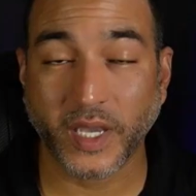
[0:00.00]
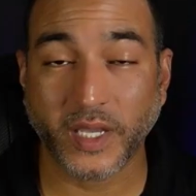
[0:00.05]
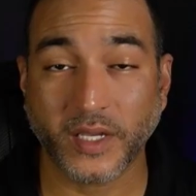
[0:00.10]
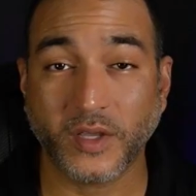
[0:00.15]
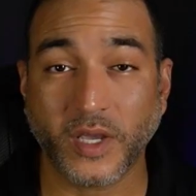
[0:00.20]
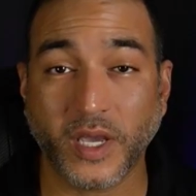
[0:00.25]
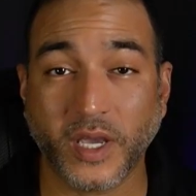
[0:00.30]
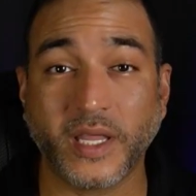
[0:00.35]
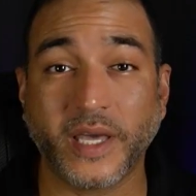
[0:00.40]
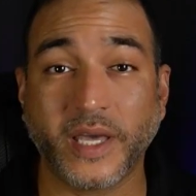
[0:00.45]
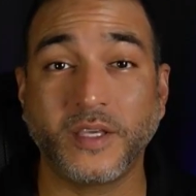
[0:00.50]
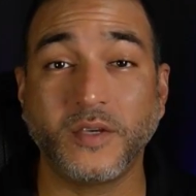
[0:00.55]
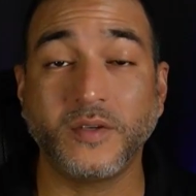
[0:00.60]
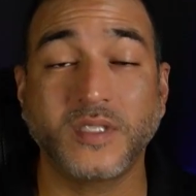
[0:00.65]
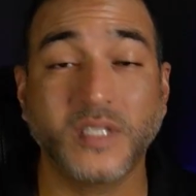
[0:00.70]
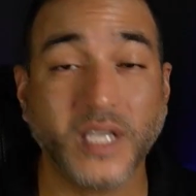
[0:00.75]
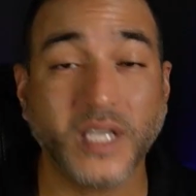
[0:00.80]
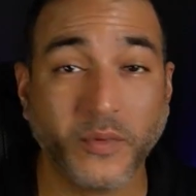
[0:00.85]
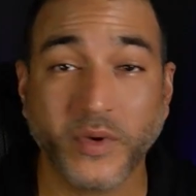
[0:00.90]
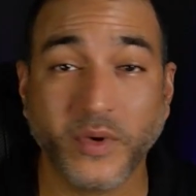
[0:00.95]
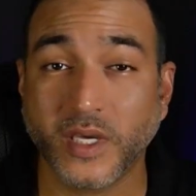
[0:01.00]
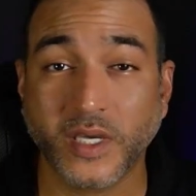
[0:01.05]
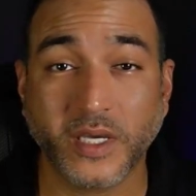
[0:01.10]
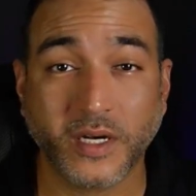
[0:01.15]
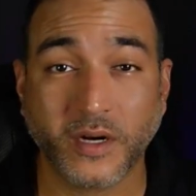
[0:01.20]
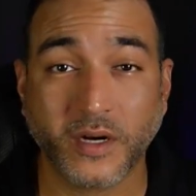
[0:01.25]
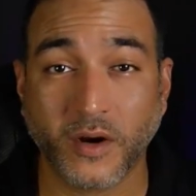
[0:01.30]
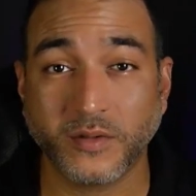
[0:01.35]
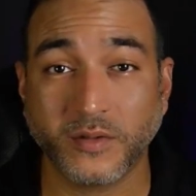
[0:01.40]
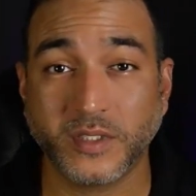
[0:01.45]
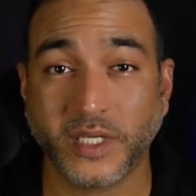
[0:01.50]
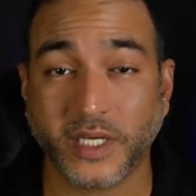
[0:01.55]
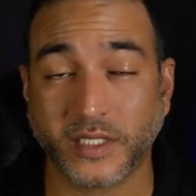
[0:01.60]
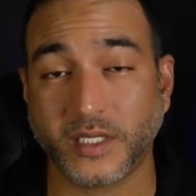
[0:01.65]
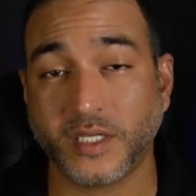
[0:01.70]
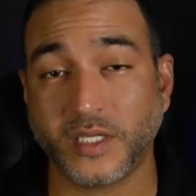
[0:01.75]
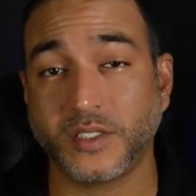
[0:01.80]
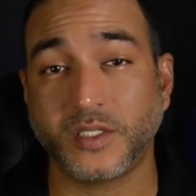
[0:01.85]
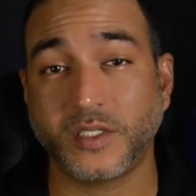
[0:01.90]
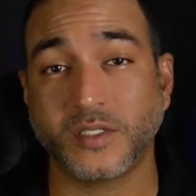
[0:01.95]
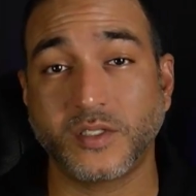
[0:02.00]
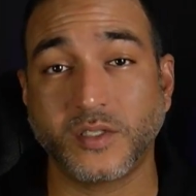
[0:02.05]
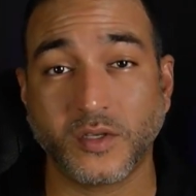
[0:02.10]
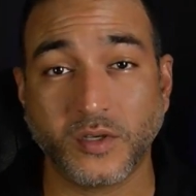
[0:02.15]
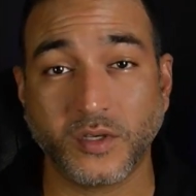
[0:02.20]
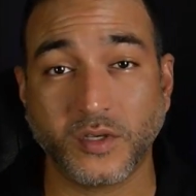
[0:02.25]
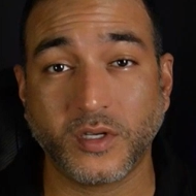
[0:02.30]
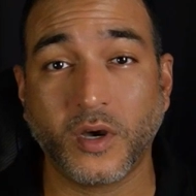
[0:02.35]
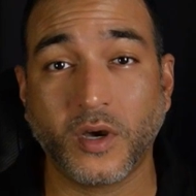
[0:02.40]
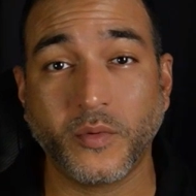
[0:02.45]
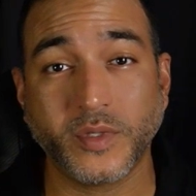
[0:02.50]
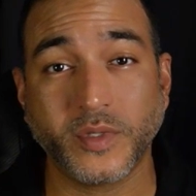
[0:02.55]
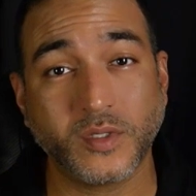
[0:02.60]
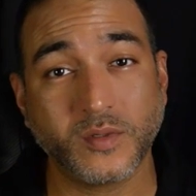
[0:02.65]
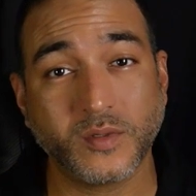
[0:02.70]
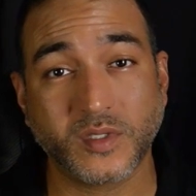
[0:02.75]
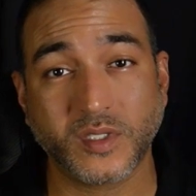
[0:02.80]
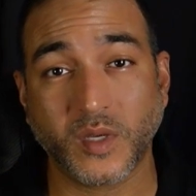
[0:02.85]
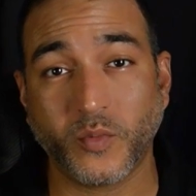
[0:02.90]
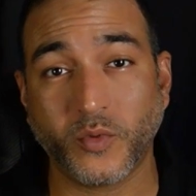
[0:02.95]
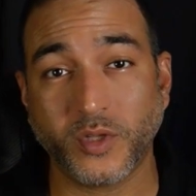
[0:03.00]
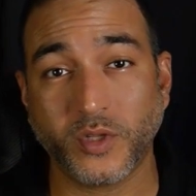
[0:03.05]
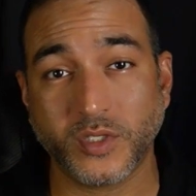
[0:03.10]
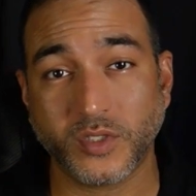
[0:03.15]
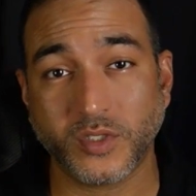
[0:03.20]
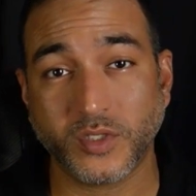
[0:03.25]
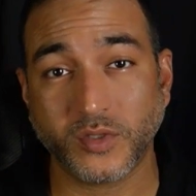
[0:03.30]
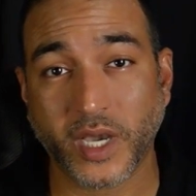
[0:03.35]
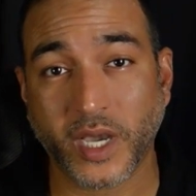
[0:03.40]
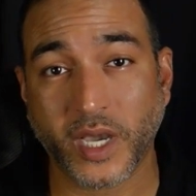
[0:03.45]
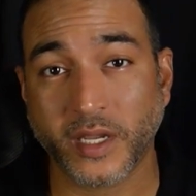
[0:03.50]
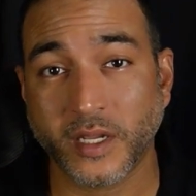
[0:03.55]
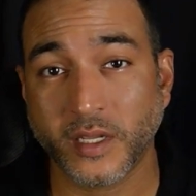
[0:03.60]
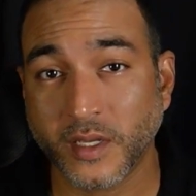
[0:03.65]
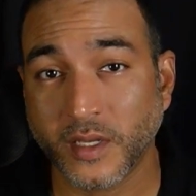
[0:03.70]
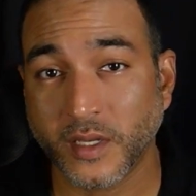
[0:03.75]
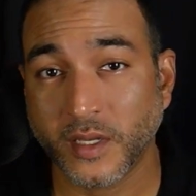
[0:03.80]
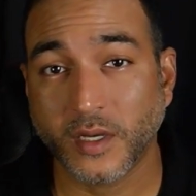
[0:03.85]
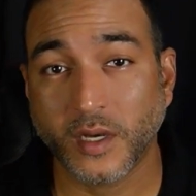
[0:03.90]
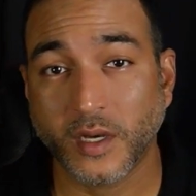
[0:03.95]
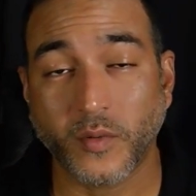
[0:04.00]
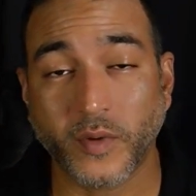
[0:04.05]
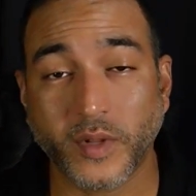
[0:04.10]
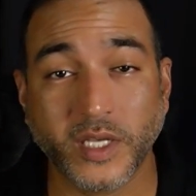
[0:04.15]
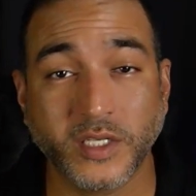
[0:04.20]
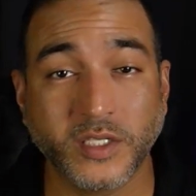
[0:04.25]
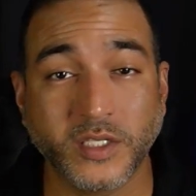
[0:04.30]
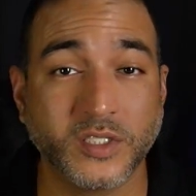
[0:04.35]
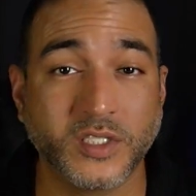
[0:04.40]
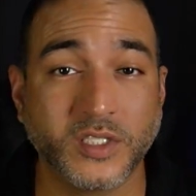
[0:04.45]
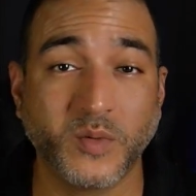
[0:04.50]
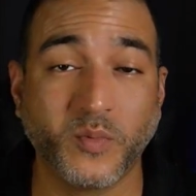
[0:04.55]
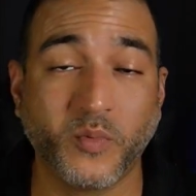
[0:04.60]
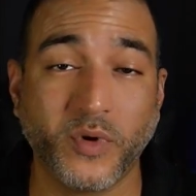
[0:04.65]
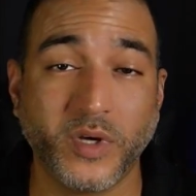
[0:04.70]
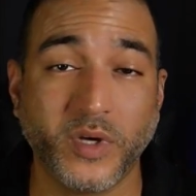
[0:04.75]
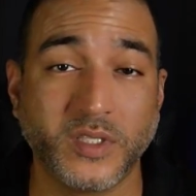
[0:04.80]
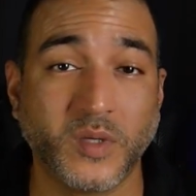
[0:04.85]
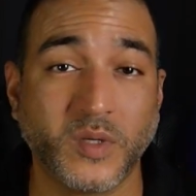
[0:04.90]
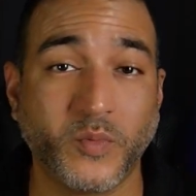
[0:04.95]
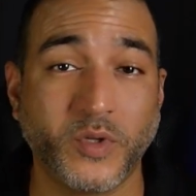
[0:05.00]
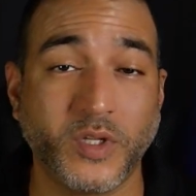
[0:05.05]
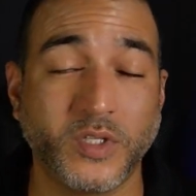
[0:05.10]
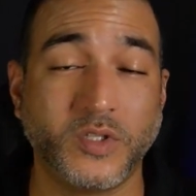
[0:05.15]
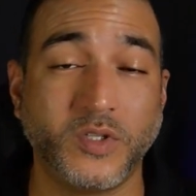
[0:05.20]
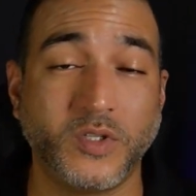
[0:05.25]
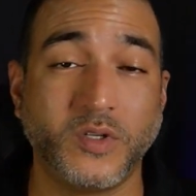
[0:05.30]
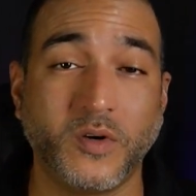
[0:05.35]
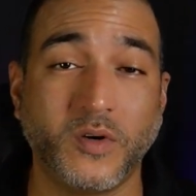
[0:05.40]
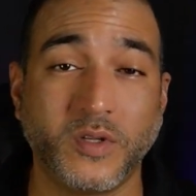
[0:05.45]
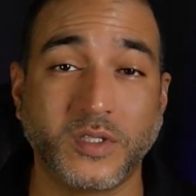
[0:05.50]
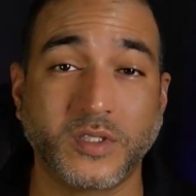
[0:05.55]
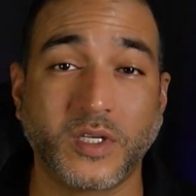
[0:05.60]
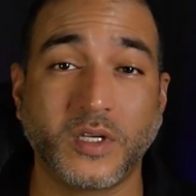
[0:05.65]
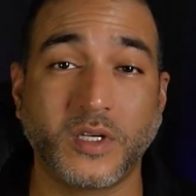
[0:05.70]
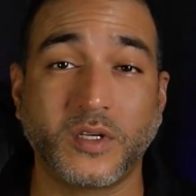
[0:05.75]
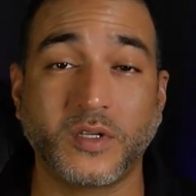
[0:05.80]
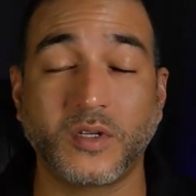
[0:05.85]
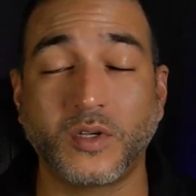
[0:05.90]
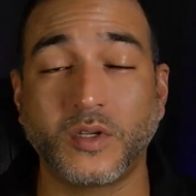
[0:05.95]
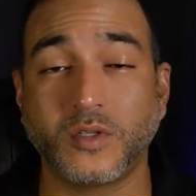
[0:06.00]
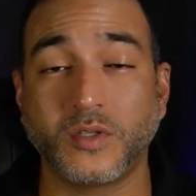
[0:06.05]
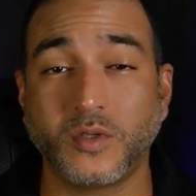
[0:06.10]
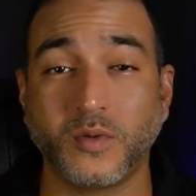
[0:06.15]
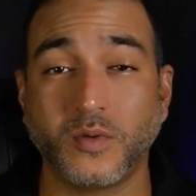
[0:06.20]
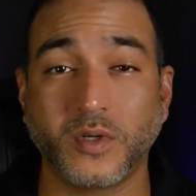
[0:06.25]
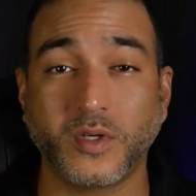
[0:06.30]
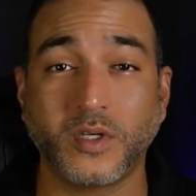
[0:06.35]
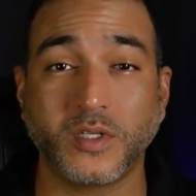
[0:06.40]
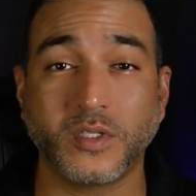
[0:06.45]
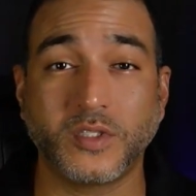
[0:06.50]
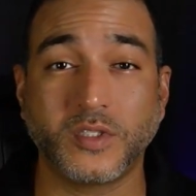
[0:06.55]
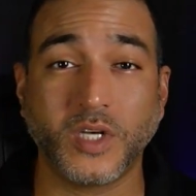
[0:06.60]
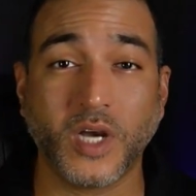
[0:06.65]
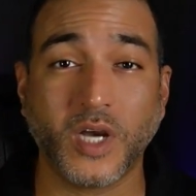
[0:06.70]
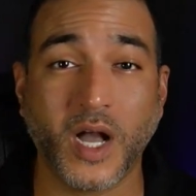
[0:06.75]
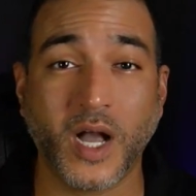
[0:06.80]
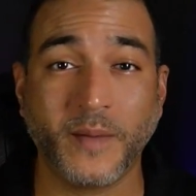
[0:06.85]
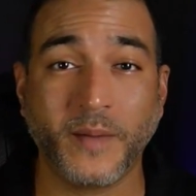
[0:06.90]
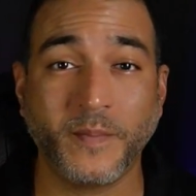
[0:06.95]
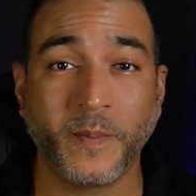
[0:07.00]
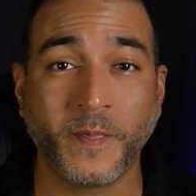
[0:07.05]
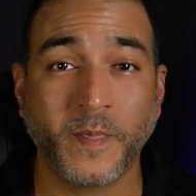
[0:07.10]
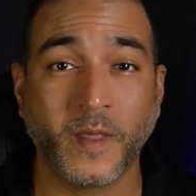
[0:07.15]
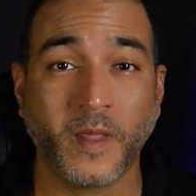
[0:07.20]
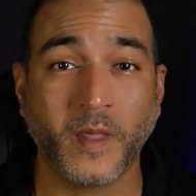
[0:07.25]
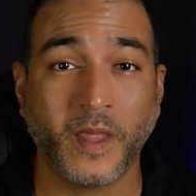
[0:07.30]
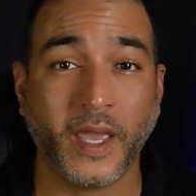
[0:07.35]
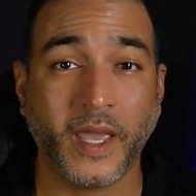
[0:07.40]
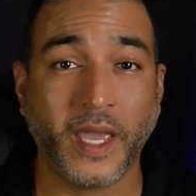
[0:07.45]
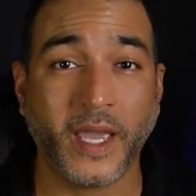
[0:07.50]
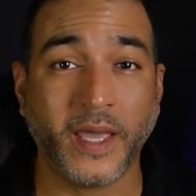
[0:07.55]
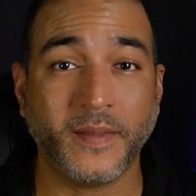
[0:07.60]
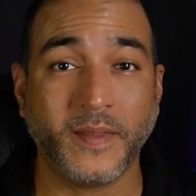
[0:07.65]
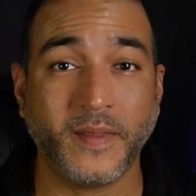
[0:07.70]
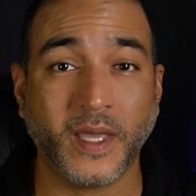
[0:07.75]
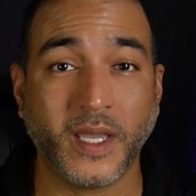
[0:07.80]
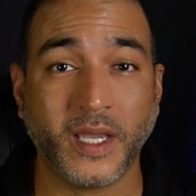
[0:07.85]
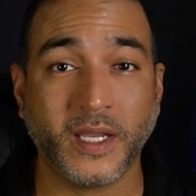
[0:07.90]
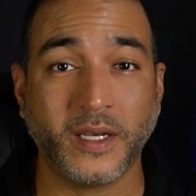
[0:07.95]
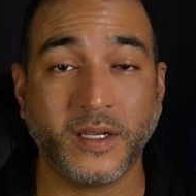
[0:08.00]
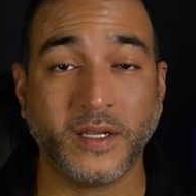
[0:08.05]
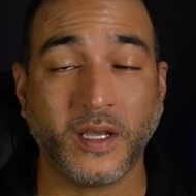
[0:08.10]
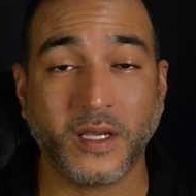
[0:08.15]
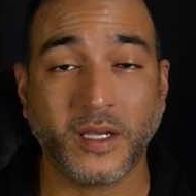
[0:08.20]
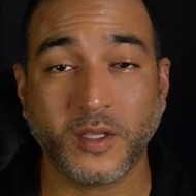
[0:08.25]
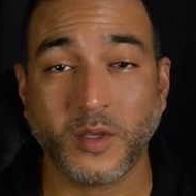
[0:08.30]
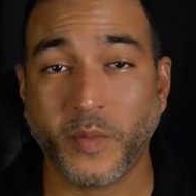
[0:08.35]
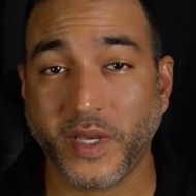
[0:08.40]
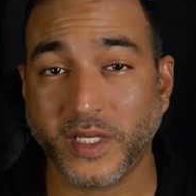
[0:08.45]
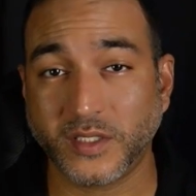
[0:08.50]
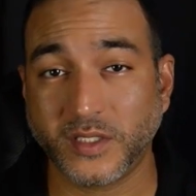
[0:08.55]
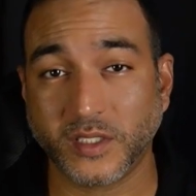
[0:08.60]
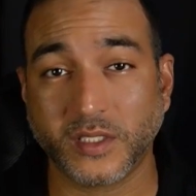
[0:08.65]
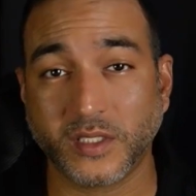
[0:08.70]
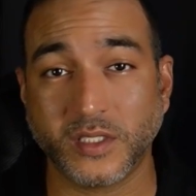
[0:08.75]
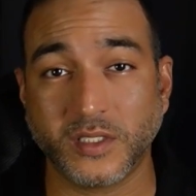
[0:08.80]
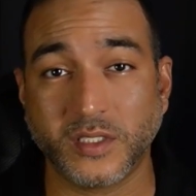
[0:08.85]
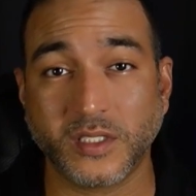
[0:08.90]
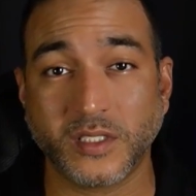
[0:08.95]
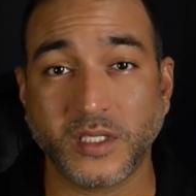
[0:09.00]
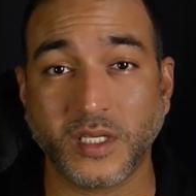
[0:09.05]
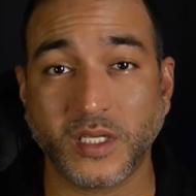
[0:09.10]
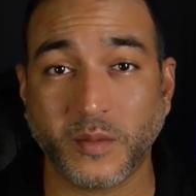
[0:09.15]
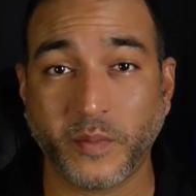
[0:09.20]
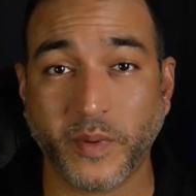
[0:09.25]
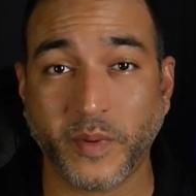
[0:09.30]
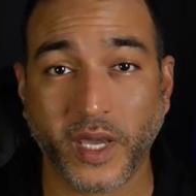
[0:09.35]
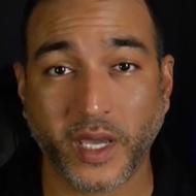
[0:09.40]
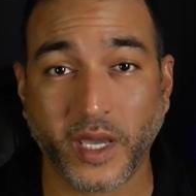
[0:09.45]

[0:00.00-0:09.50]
And like you said, we can get our own technician. So you can always use someone that you got a relationship with, someone that you know that's going to do a good job, and then you basically just need to